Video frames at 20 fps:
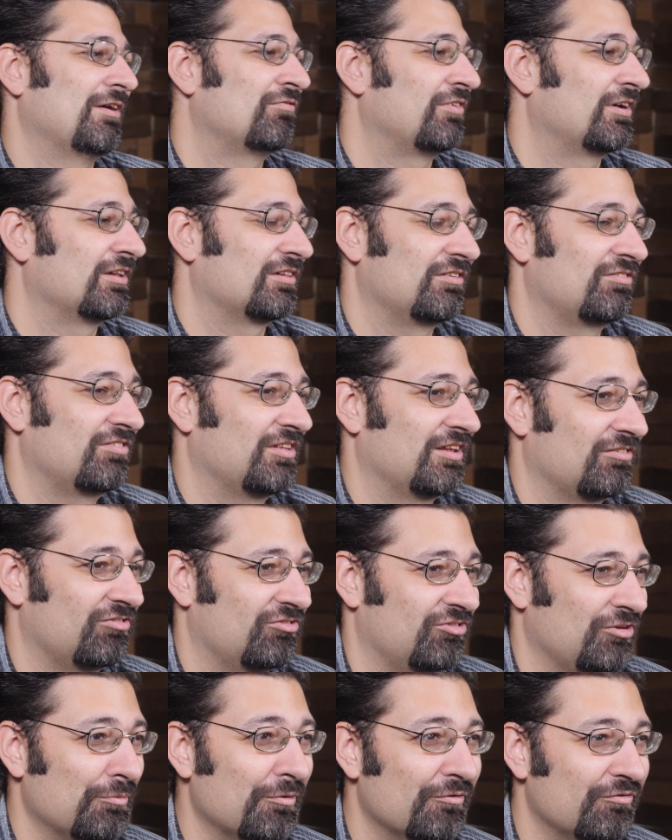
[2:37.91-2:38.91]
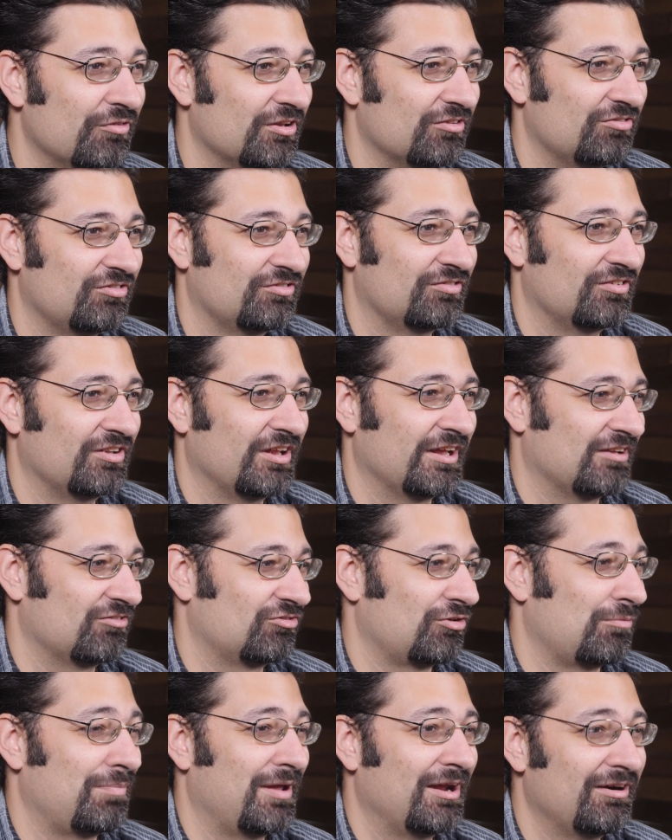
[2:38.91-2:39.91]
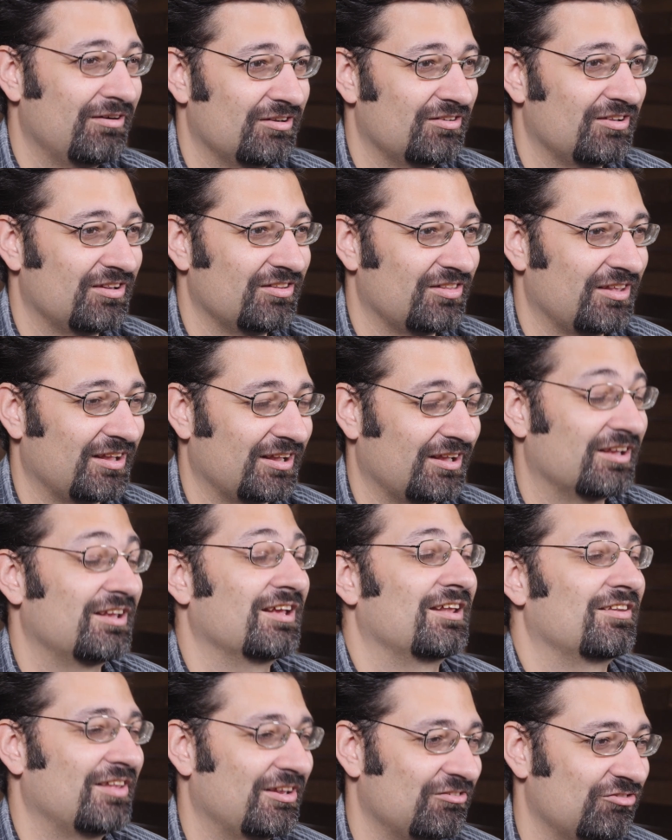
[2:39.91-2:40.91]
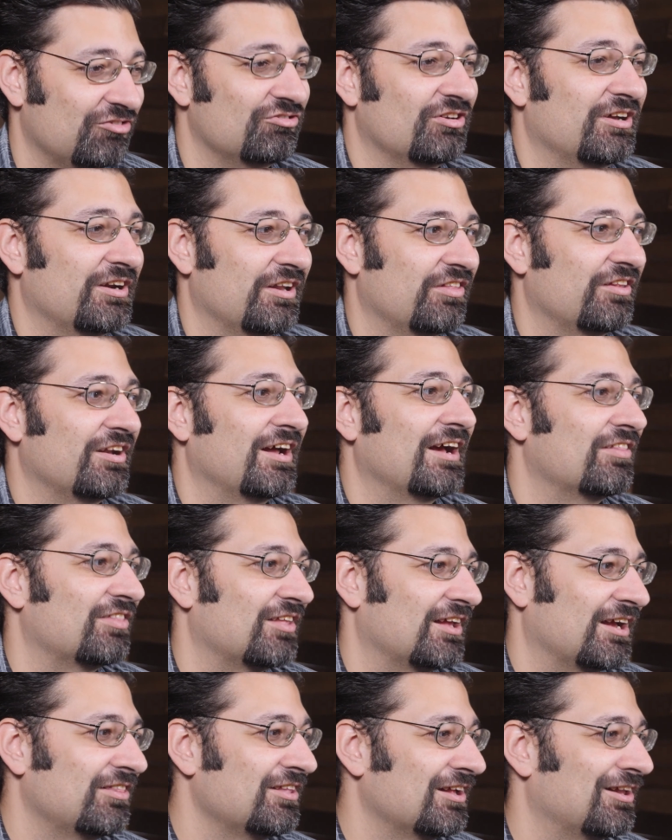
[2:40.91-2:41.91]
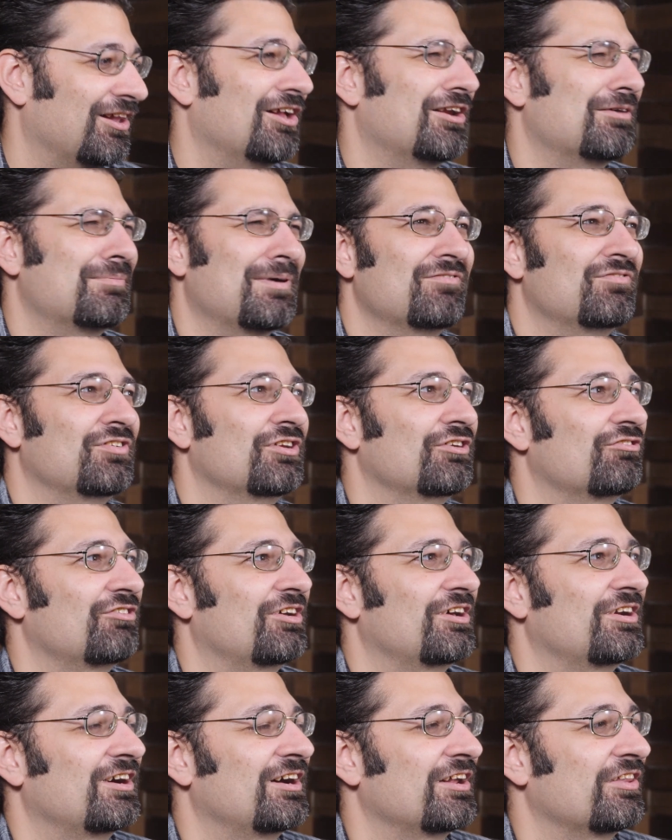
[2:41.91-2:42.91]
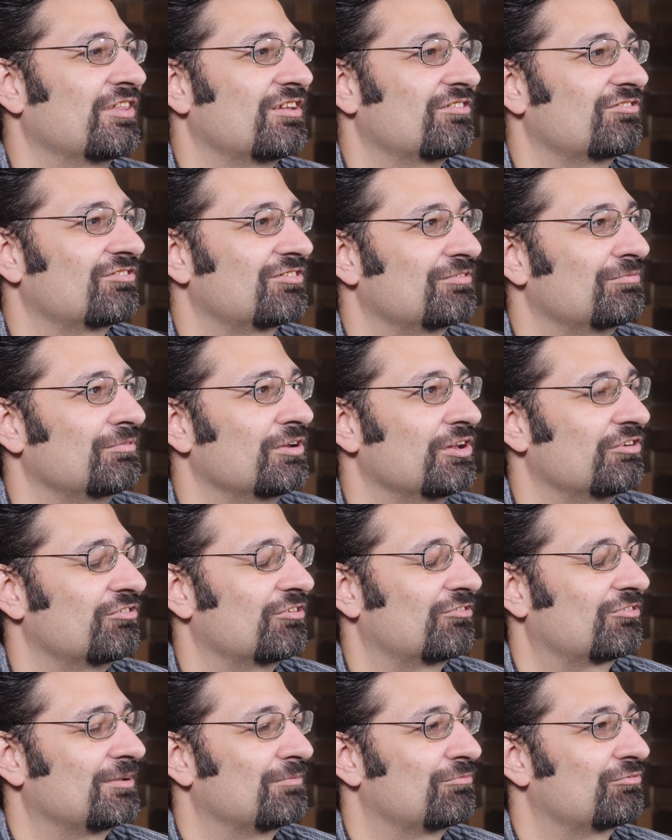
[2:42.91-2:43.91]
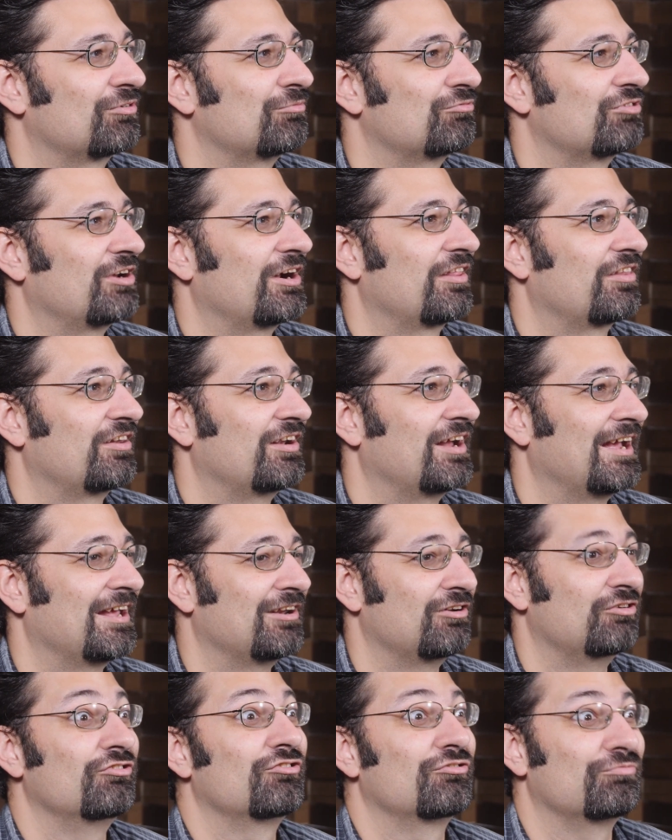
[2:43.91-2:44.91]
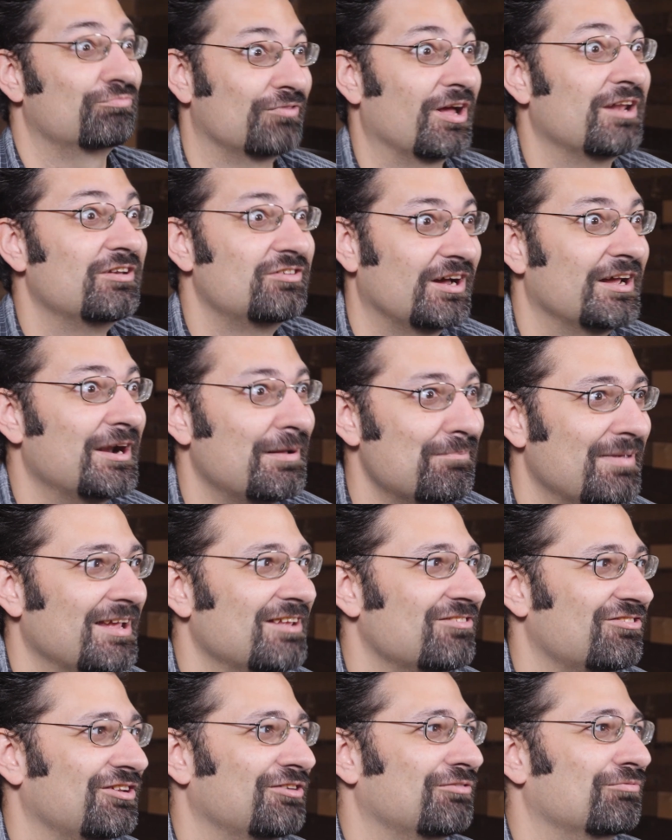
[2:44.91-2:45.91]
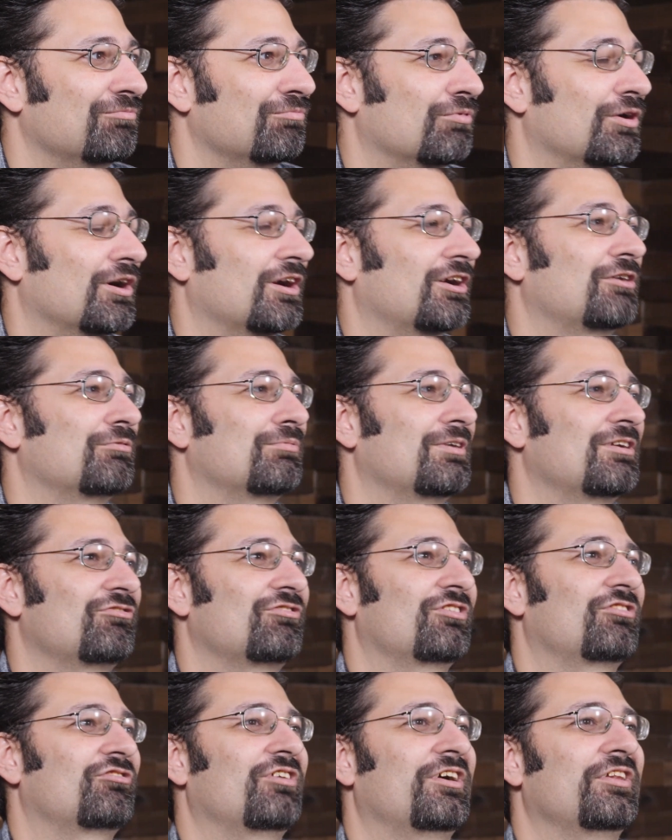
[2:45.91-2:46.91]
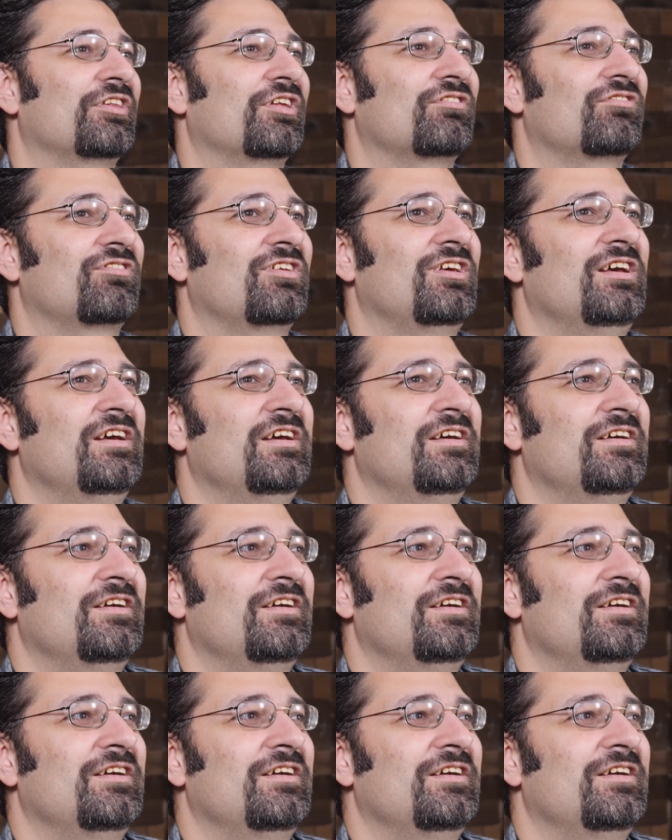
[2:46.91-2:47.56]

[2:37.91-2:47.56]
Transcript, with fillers: I frankly think some of this, like, is a parenting thing. Again, that's a Jonathan Haidt thing. I think a lot of my views on, on this really just comes from Jonathan Haidt, who's done amazing work and research on this.